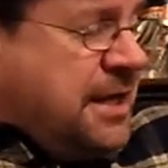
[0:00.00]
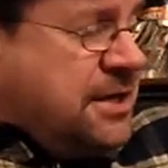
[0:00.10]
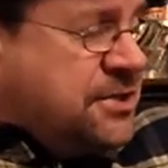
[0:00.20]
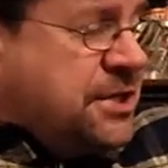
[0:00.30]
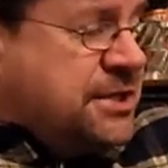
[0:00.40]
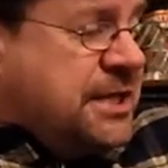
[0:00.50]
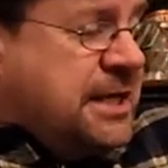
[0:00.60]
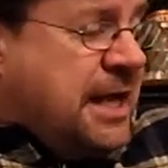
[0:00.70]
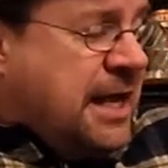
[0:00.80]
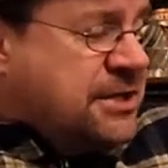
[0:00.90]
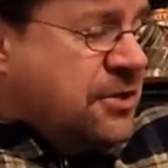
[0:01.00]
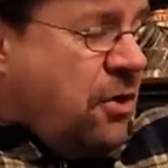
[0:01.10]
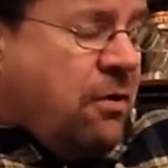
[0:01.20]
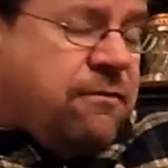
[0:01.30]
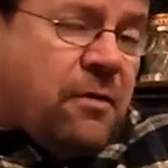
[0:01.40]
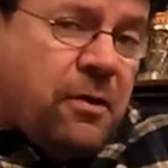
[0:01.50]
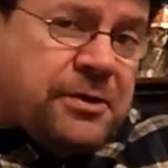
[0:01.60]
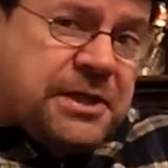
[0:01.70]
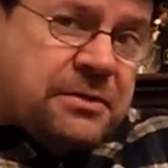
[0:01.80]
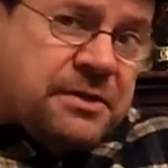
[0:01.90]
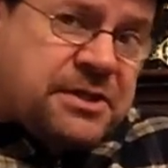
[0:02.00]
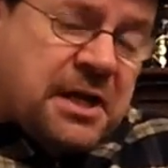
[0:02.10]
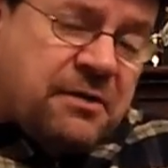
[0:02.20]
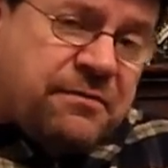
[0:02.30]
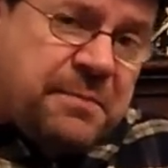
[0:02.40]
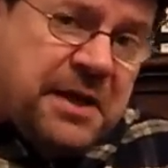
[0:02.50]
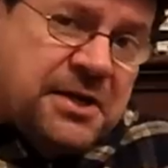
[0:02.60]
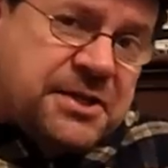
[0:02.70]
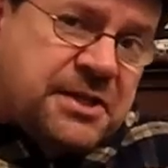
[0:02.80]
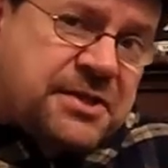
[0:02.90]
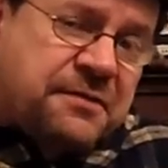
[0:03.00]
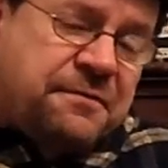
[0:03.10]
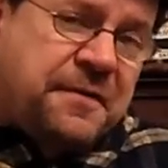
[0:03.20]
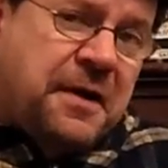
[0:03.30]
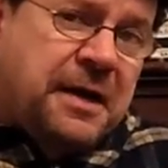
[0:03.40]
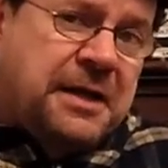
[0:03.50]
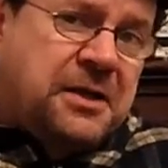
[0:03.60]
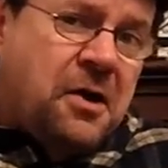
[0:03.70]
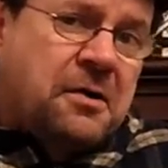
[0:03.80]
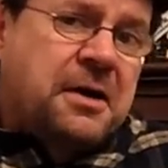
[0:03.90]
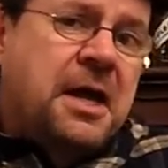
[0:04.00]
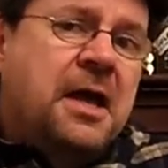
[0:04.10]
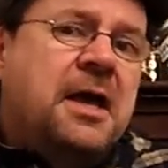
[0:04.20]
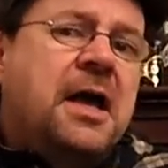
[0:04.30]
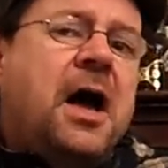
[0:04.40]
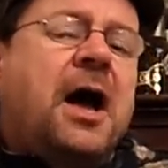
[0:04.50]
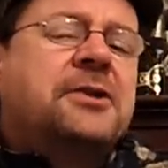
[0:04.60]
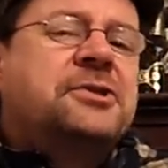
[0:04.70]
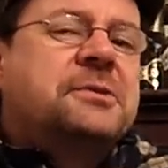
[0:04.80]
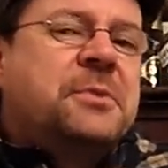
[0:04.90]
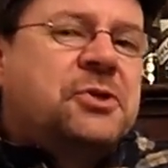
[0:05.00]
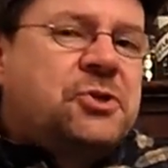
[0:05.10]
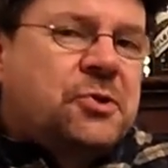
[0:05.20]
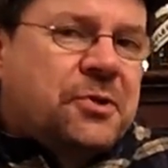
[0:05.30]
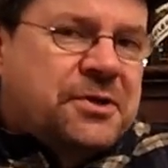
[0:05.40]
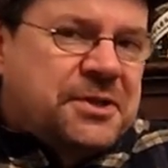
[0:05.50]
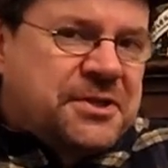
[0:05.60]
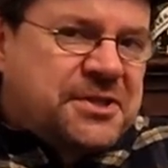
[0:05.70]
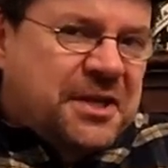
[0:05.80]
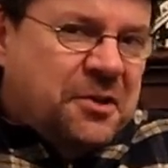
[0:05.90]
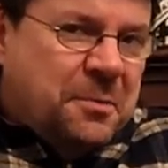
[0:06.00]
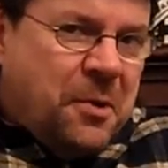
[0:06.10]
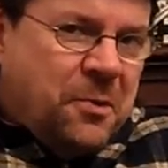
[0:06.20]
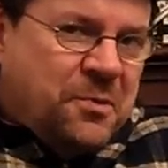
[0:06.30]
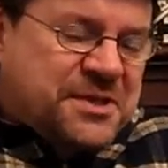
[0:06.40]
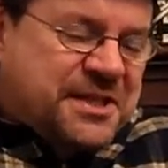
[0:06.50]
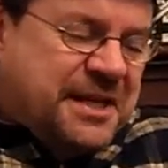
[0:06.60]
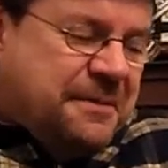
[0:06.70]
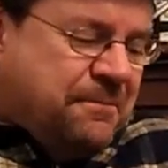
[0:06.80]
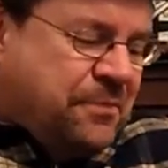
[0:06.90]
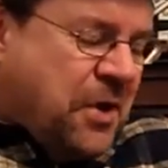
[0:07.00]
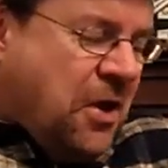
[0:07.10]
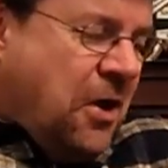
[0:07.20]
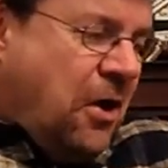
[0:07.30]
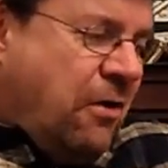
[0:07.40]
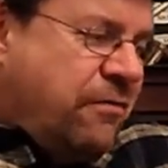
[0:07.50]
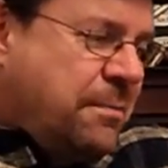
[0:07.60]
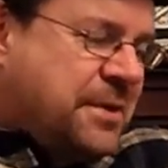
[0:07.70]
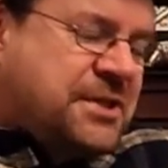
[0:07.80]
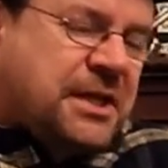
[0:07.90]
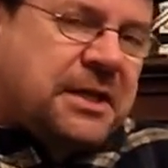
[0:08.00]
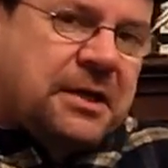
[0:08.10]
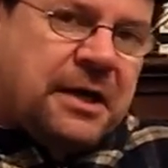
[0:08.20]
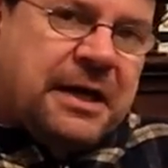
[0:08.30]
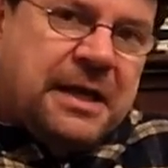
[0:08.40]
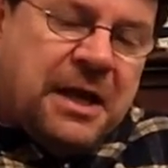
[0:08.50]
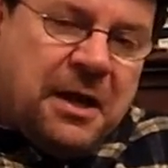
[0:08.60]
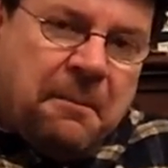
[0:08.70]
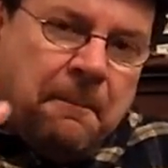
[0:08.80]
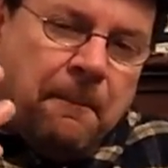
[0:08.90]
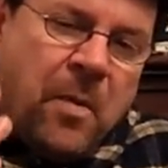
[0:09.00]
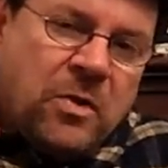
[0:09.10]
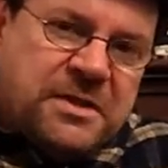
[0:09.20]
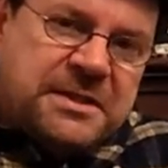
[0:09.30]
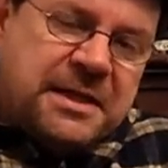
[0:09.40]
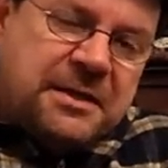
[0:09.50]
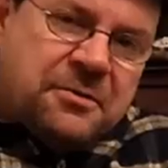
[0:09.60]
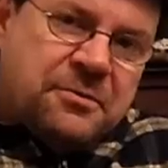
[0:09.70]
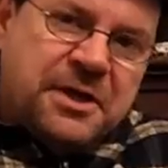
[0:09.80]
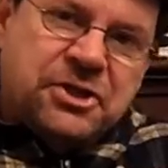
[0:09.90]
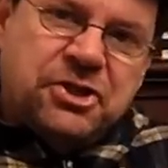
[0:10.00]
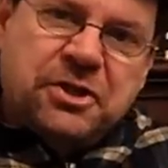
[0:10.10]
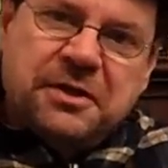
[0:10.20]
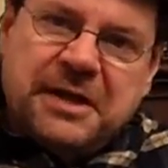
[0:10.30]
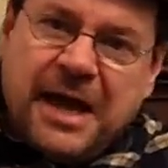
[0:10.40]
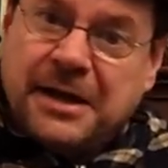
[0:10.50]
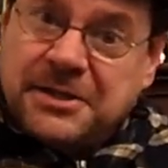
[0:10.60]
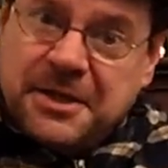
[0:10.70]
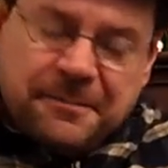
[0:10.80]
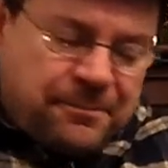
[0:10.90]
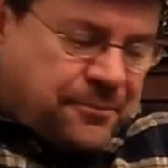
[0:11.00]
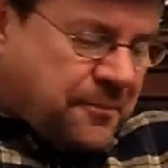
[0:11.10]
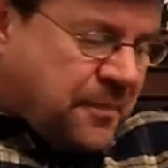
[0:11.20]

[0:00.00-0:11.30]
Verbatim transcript: is that he has an awful lot in reserve because it's fairly young, undermatured single malt whisky of a particularly malty rich character,